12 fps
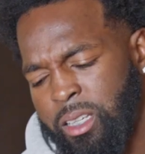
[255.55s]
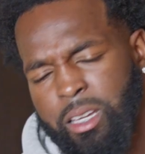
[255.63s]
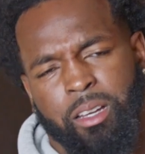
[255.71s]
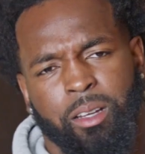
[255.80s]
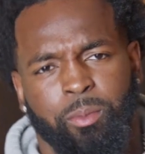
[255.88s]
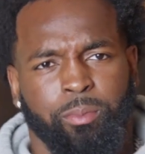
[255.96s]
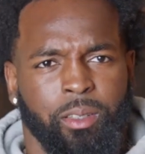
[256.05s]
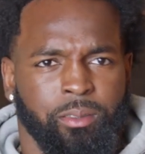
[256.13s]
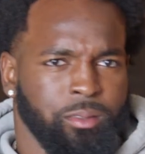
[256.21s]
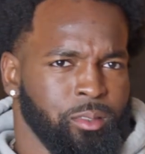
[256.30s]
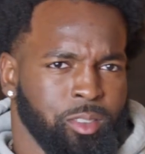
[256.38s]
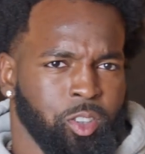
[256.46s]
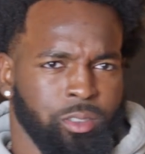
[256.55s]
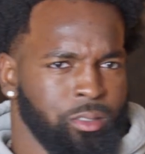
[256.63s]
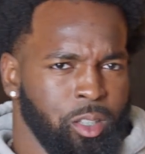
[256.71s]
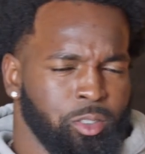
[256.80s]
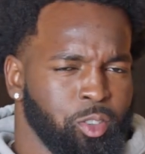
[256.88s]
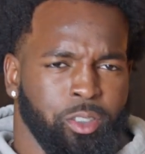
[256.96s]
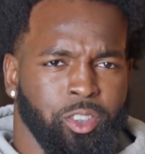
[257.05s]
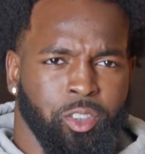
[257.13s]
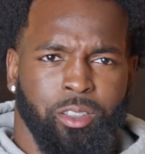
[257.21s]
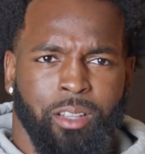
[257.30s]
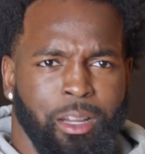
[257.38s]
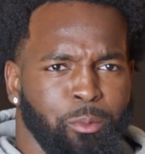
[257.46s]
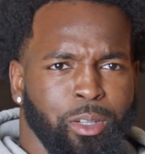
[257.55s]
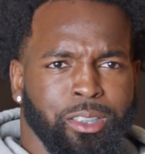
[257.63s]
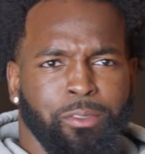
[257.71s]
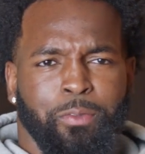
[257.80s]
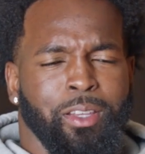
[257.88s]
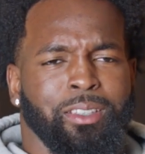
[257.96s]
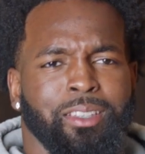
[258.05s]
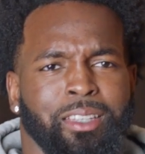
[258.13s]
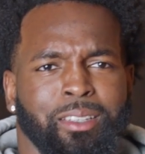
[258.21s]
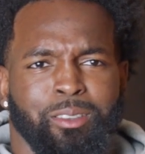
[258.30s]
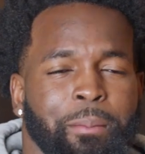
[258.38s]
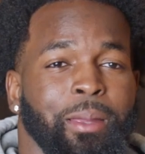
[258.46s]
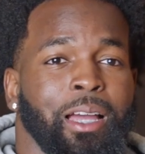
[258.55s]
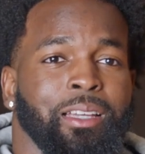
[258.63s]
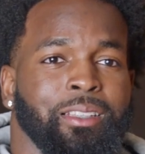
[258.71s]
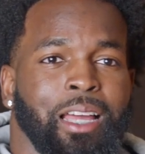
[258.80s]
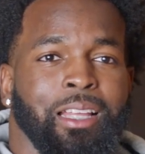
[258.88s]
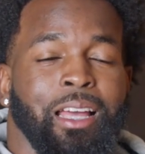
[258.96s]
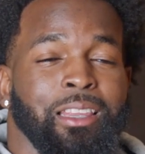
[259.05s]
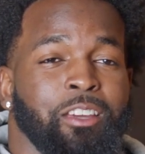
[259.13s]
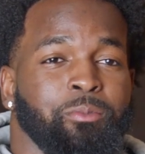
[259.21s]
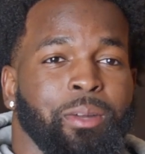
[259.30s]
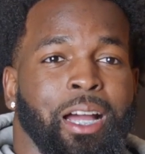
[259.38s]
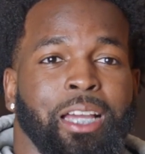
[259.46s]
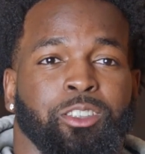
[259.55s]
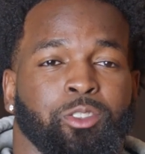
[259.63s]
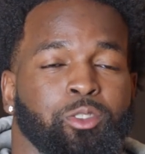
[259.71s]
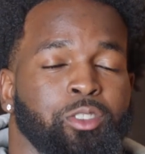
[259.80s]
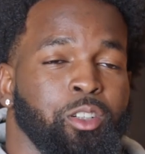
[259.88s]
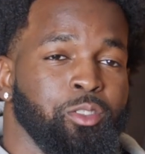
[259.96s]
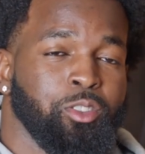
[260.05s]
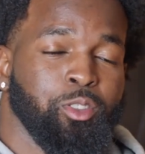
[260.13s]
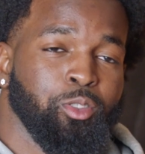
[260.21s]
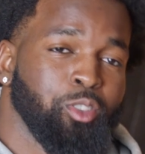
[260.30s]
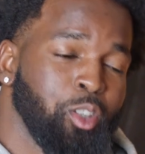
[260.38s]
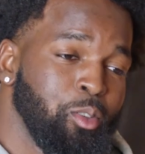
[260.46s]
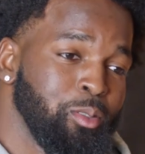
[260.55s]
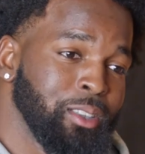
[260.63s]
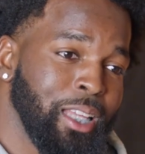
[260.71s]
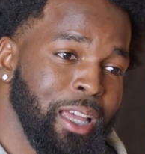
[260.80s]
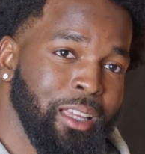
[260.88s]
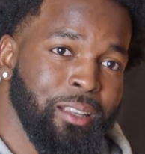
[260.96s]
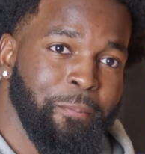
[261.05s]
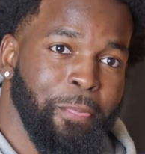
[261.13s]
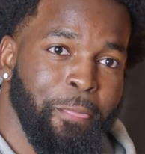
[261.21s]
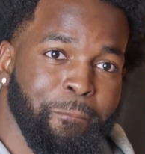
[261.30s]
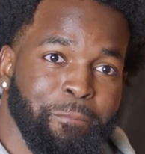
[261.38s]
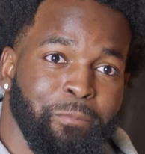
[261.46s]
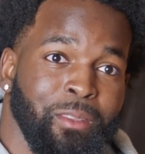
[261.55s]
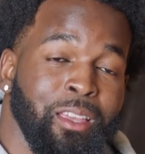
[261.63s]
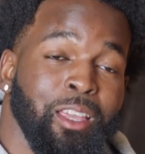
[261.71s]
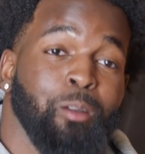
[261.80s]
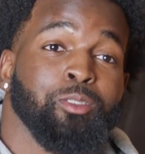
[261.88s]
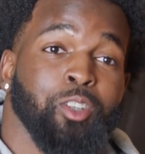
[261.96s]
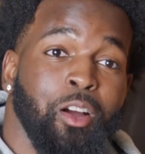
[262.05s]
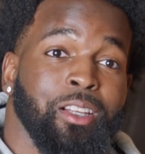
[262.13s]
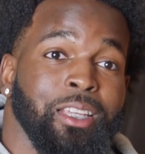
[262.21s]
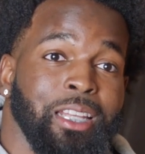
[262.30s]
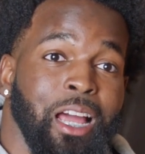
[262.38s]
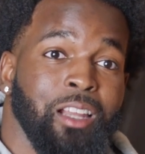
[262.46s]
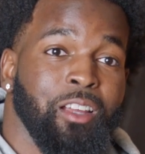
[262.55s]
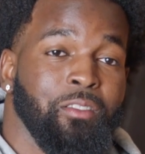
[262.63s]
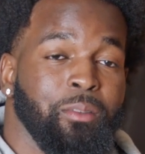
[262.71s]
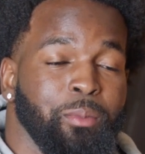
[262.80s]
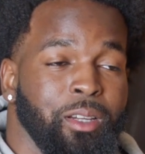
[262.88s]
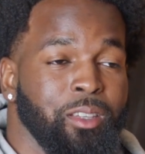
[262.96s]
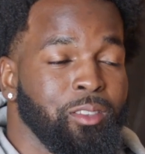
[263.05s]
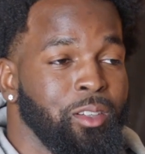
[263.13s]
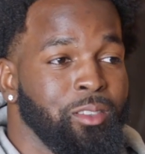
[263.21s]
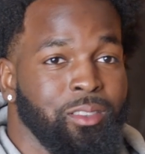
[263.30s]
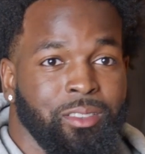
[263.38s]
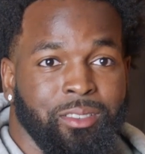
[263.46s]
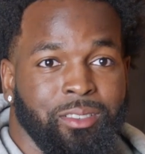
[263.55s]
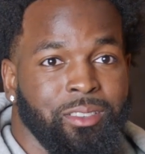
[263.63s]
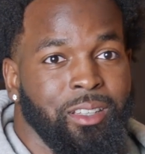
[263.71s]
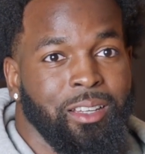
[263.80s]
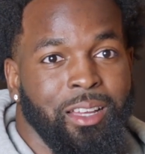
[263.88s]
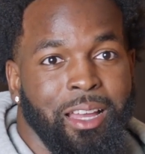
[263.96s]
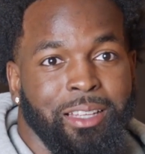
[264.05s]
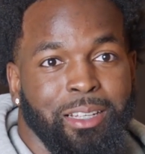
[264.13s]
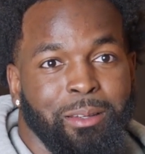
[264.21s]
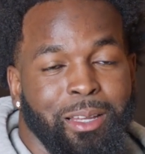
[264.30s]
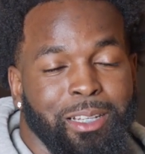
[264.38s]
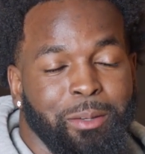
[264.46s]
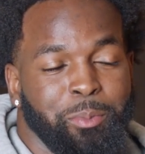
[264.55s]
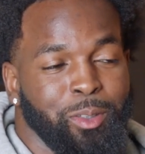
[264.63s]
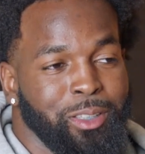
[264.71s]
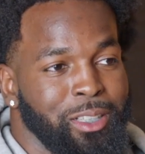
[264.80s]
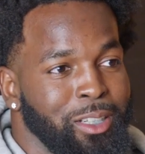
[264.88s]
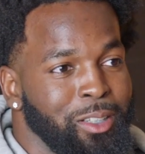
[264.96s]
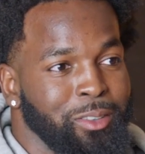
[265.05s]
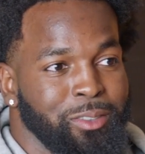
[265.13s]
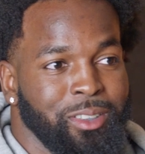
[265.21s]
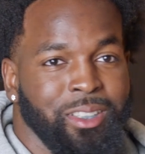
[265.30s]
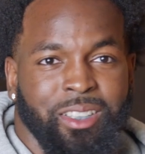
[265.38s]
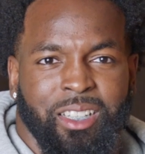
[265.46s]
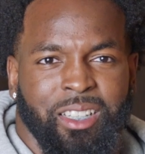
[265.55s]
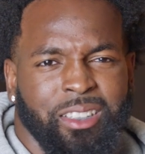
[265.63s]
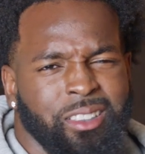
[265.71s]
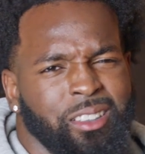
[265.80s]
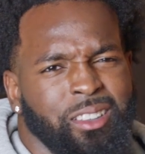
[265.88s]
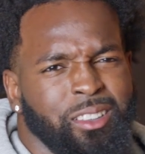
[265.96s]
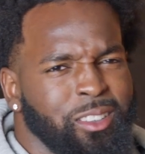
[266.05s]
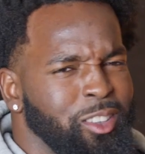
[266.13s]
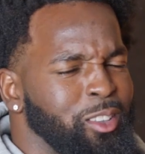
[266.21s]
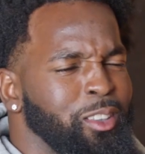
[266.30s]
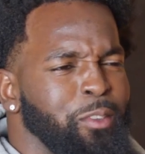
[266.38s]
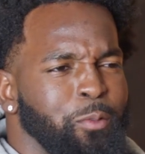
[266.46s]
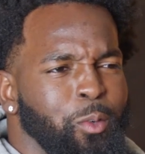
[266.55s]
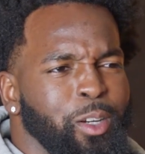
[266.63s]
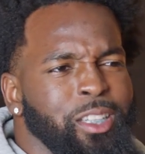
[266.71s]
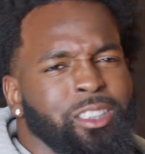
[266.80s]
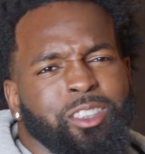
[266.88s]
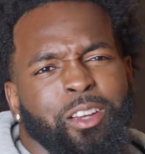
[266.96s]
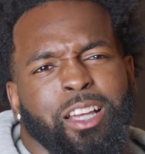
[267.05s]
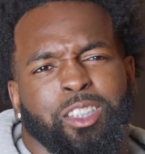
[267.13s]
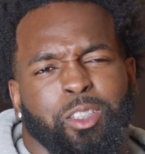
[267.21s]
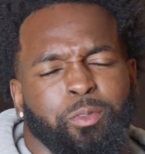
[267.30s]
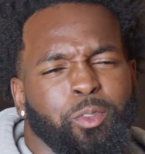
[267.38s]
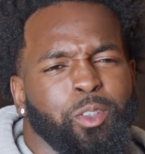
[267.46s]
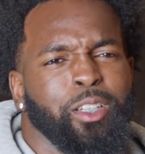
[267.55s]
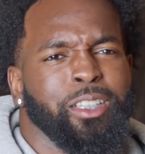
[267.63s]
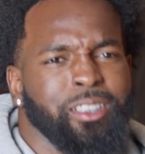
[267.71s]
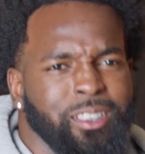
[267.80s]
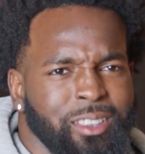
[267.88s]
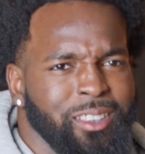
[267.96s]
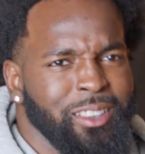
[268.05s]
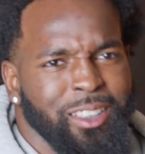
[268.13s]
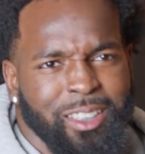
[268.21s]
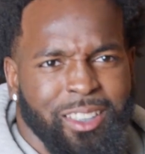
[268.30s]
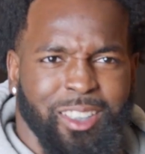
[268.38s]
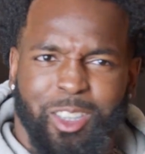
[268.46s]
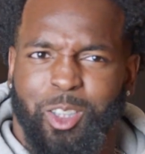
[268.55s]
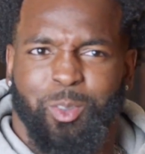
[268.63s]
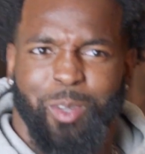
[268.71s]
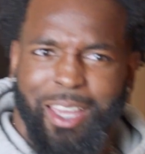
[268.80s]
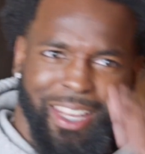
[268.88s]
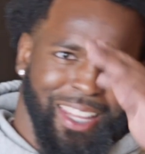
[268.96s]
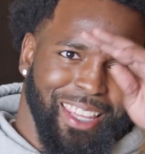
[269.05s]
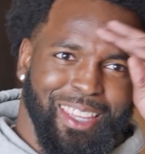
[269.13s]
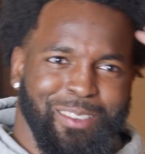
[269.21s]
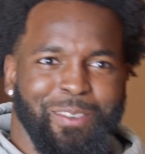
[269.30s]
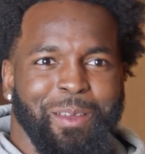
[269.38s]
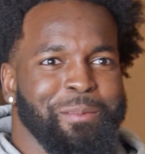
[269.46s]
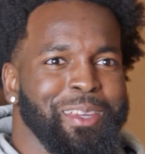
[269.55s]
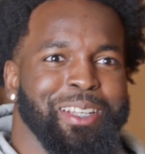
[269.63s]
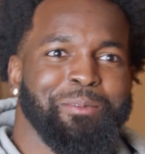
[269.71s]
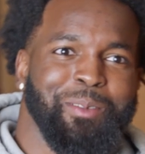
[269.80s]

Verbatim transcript: Yeah, uh, long story short, I wasn't feeling it. I mean, I, I live with my high school coach too, so it was like, it was hard to get out of it, but you know, I ended up, I ended up pulling it off. So the voice, scratchy voice, sweaty, you feel me in the